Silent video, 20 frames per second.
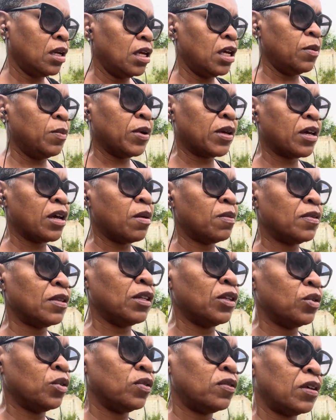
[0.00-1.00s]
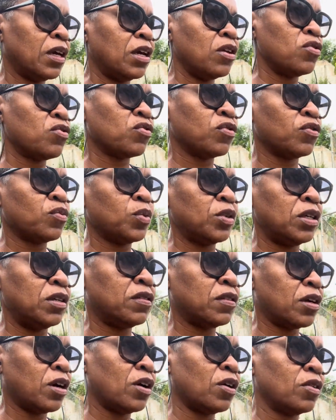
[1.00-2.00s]
it becomes a little dangerous when
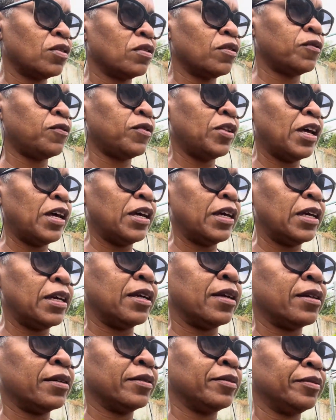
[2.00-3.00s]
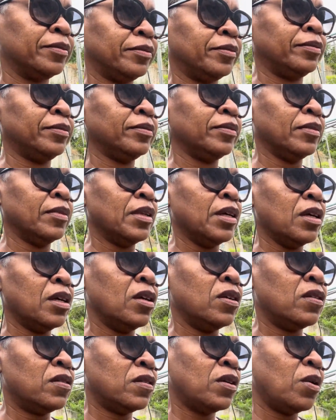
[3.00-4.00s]
these cars are flying.
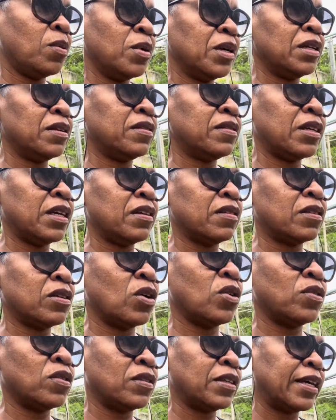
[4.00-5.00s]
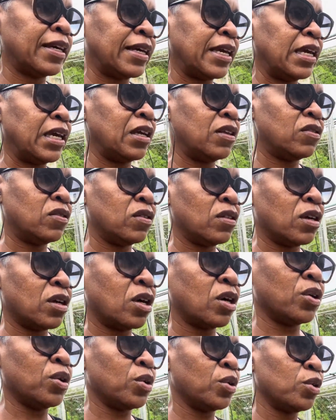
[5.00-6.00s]
So I'm gonna stay as close as I can to the
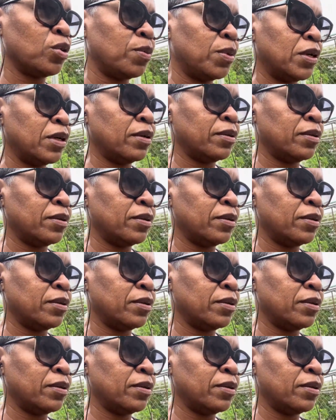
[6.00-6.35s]
curb